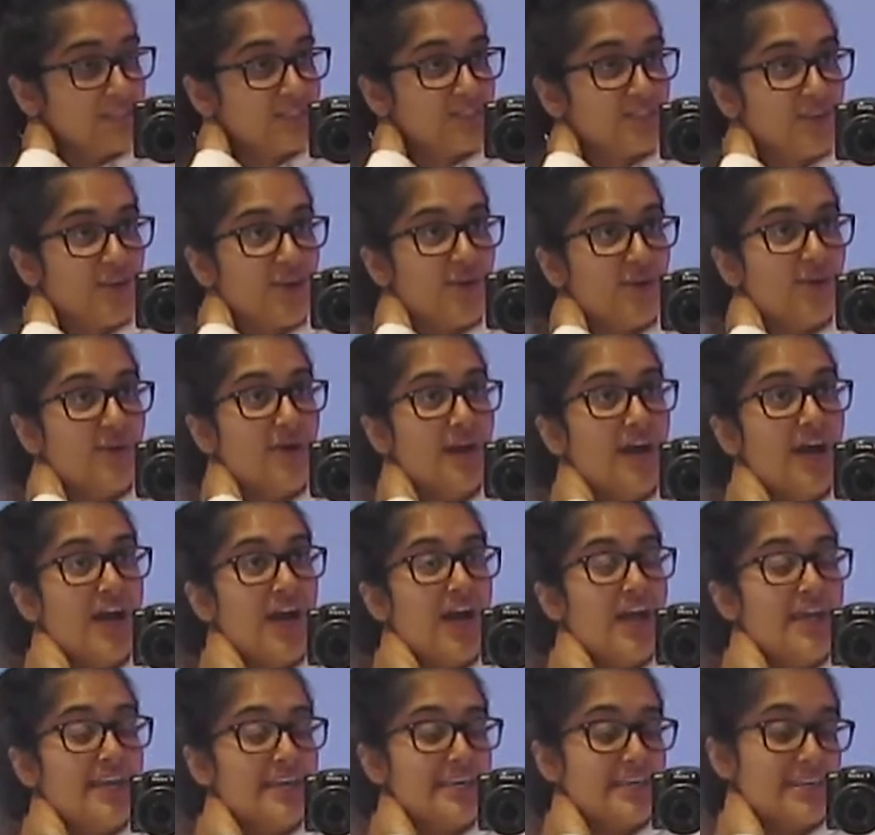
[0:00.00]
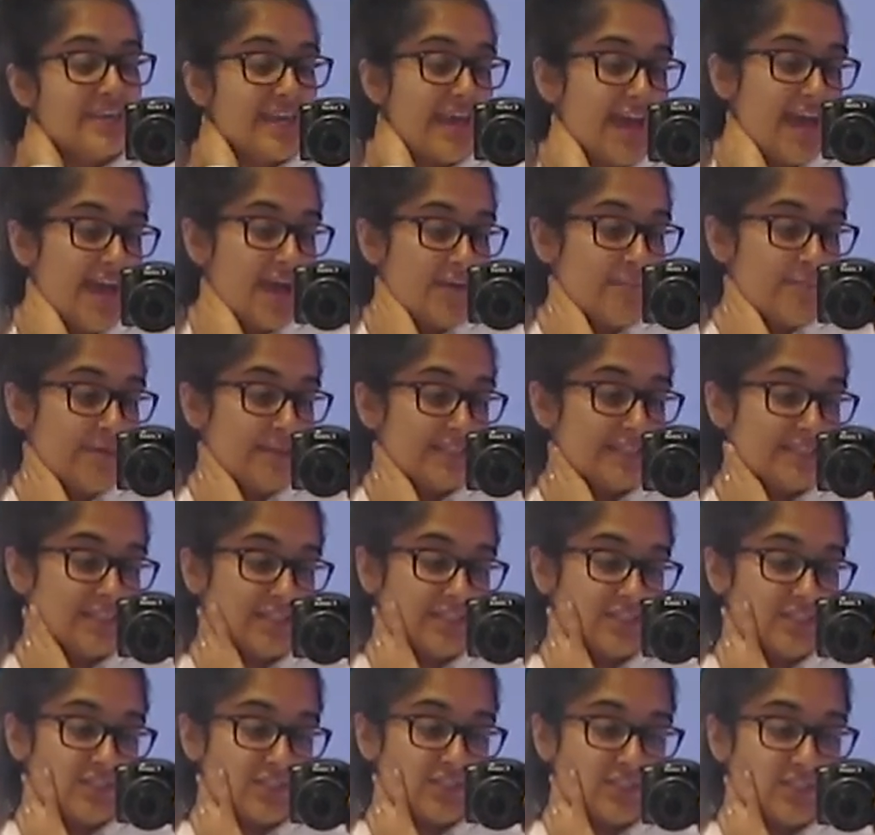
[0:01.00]
So yeah, I'm
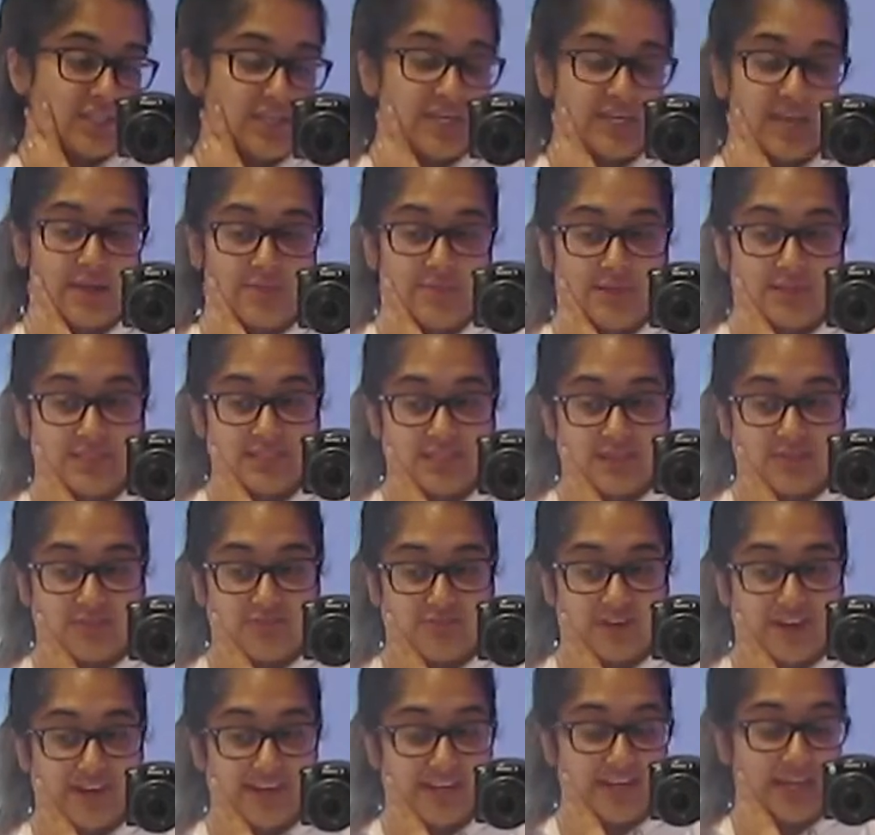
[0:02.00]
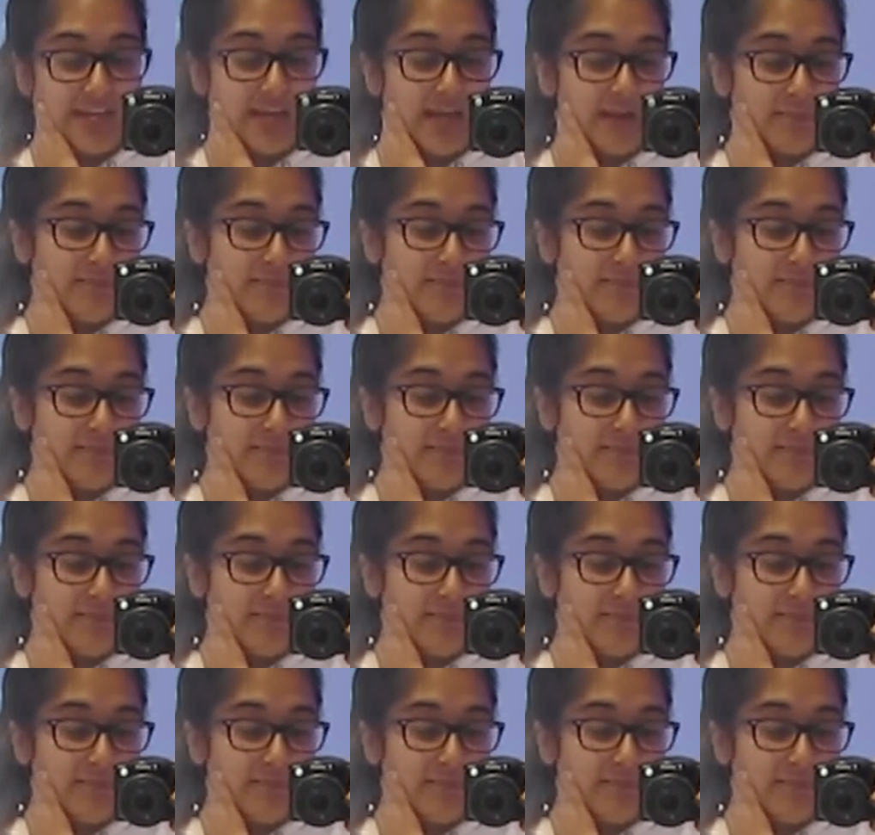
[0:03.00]
basically just gonna get myself ready.